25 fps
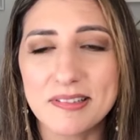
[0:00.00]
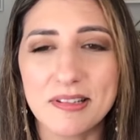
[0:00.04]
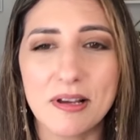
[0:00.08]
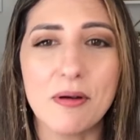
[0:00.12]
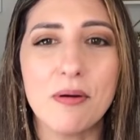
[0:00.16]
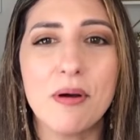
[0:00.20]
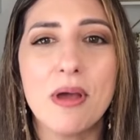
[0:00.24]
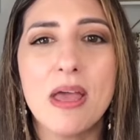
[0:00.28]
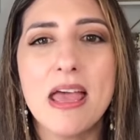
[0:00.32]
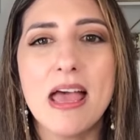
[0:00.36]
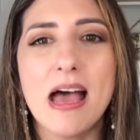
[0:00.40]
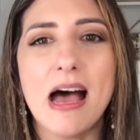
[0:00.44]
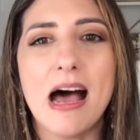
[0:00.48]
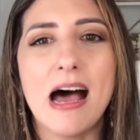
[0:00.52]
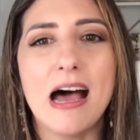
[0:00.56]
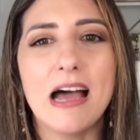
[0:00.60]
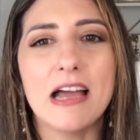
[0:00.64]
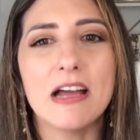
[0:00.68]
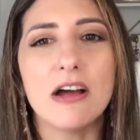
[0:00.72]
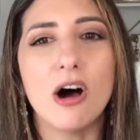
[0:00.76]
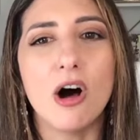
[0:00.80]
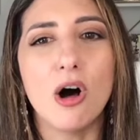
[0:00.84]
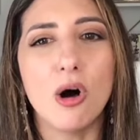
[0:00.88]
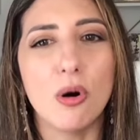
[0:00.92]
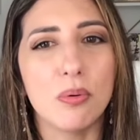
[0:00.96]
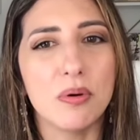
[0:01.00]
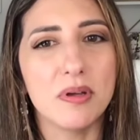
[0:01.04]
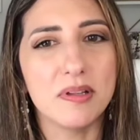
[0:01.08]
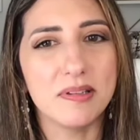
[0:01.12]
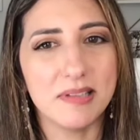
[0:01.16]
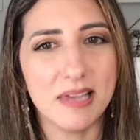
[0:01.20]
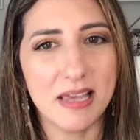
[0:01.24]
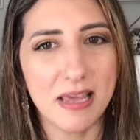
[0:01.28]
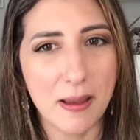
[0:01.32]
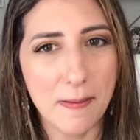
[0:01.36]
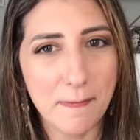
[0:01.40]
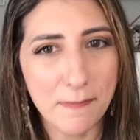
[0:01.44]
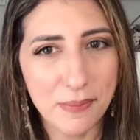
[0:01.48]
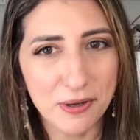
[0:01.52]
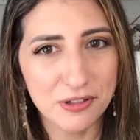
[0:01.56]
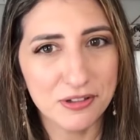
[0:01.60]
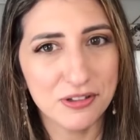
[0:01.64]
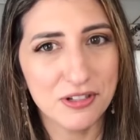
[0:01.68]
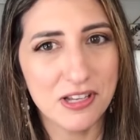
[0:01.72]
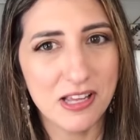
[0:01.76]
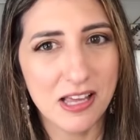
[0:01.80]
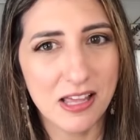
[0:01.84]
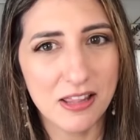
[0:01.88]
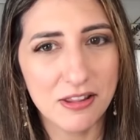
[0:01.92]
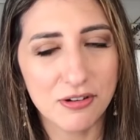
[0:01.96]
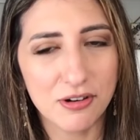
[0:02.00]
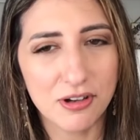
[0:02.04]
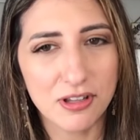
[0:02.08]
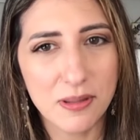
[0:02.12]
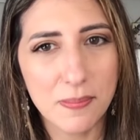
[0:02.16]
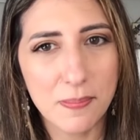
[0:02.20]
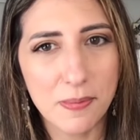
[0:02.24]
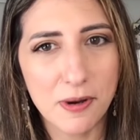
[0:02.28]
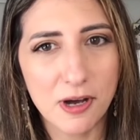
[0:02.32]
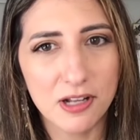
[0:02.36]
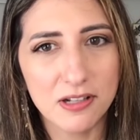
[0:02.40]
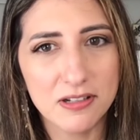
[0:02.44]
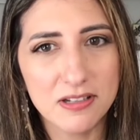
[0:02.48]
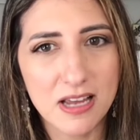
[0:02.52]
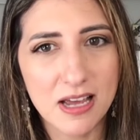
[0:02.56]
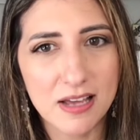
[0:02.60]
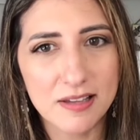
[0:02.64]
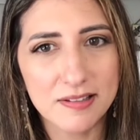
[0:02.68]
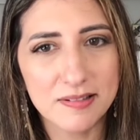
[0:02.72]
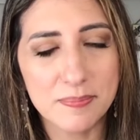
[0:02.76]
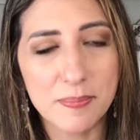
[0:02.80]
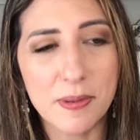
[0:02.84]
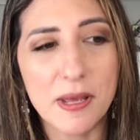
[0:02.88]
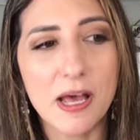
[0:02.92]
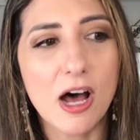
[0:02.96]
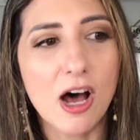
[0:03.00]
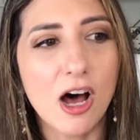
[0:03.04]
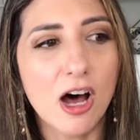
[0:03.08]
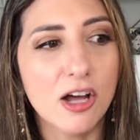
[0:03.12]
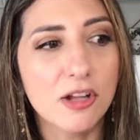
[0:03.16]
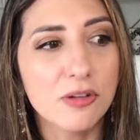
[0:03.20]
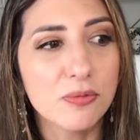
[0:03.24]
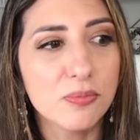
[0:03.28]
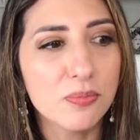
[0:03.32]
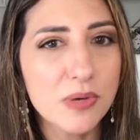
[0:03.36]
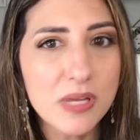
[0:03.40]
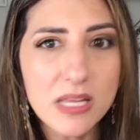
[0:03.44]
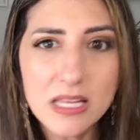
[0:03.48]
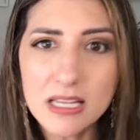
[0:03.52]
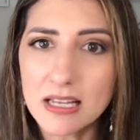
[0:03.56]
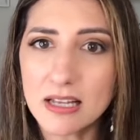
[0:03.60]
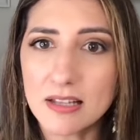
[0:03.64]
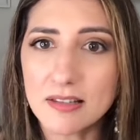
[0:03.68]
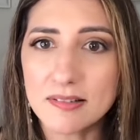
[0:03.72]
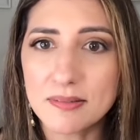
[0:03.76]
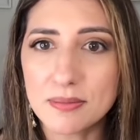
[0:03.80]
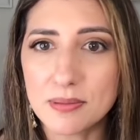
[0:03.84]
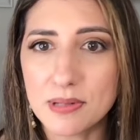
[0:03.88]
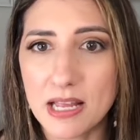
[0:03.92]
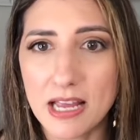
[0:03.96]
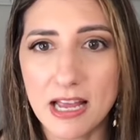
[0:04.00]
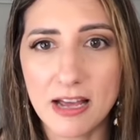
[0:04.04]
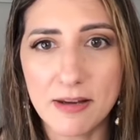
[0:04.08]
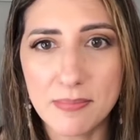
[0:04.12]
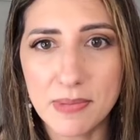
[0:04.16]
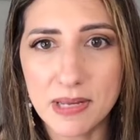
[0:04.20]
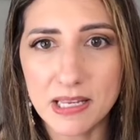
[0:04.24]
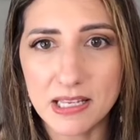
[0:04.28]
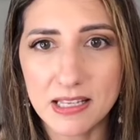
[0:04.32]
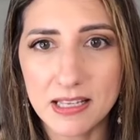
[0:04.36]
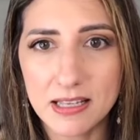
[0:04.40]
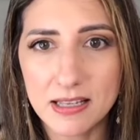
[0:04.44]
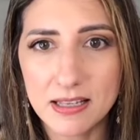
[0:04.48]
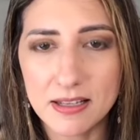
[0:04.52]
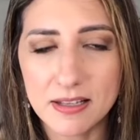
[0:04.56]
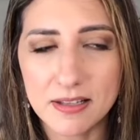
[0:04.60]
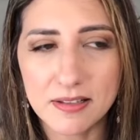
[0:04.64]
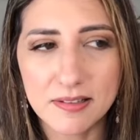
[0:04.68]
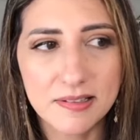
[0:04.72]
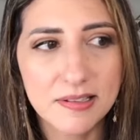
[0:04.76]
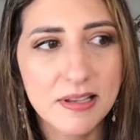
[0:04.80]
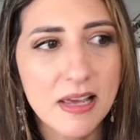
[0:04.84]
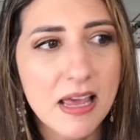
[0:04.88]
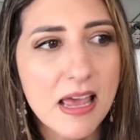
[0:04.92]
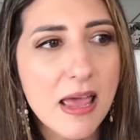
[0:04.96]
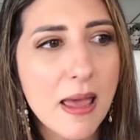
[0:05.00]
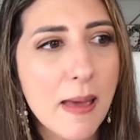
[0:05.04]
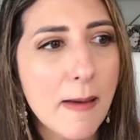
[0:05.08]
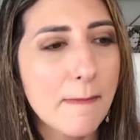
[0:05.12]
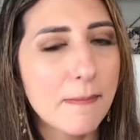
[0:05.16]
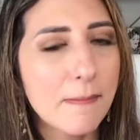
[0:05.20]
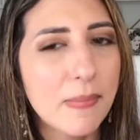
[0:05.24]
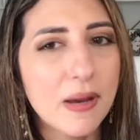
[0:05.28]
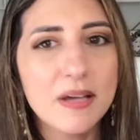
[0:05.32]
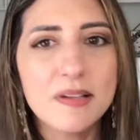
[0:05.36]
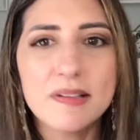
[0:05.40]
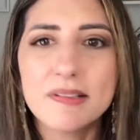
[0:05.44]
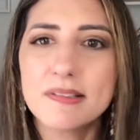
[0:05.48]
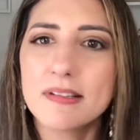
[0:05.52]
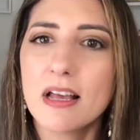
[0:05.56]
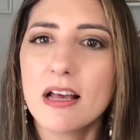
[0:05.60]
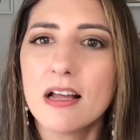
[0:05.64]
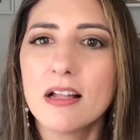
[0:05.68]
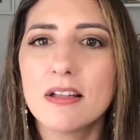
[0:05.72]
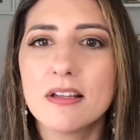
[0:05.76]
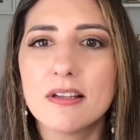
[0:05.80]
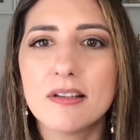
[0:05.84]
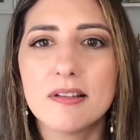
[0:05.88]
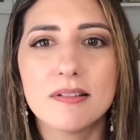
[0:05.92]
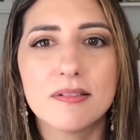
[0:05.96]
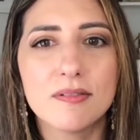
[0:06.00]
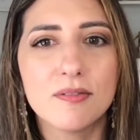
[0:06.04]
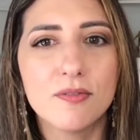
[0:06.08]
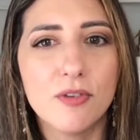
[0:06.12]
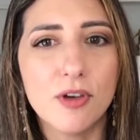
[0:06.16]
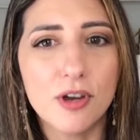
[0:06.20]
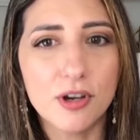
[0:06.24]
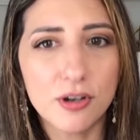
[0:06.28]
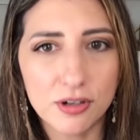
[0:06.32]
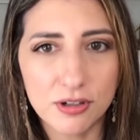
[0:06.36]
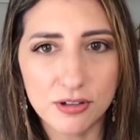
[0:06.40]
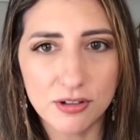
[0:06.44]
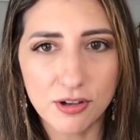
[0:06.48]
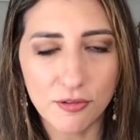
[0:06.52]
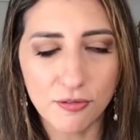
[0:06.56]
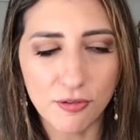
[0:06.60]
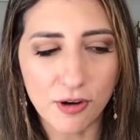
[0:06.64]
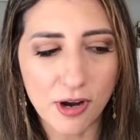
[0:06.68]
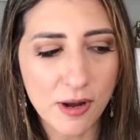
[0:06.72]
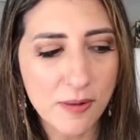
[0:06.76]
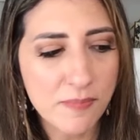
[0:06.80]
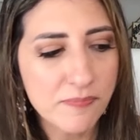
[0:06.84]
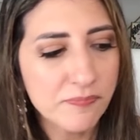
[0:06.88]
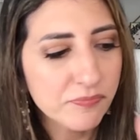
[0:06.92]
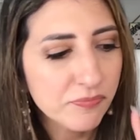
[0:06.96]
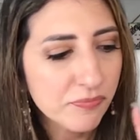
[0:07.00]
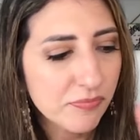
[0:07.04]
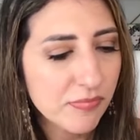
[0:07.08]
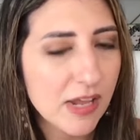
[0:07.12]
So I always am put together on the podcast, but on weekends when I have my kids, my style is very different.